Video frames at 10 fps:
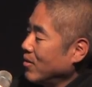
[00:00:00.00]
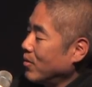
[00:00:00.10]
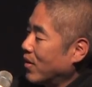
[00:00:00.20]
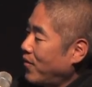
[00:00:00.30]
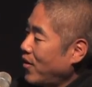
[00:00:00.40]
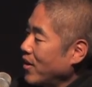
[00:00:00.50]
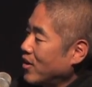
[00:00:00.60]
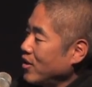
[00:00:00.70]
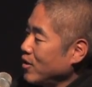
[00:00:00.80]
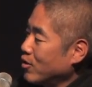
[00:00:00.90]
with a very
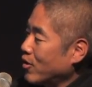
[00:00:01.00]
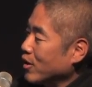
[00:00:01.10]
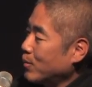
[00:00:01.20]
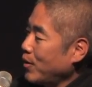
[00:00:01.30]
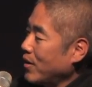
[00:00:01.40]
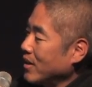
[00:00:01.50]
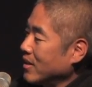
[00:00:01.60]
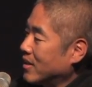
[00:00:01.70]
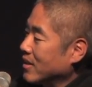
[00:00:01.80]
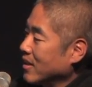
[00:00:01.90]
good user
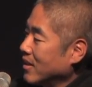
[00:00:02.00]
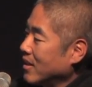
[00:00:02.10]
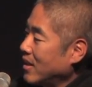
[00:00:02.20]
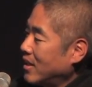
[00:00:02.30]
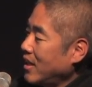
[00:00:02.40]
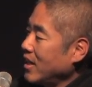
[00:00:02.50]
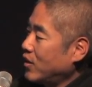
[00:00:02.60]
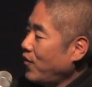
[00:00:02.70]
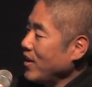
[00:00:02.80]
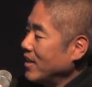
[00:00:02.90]
experience that
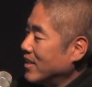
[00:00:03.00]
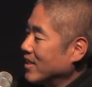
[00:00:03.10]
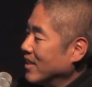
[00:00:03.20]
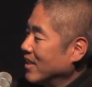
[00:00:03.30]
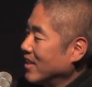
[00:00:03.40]
takes fees.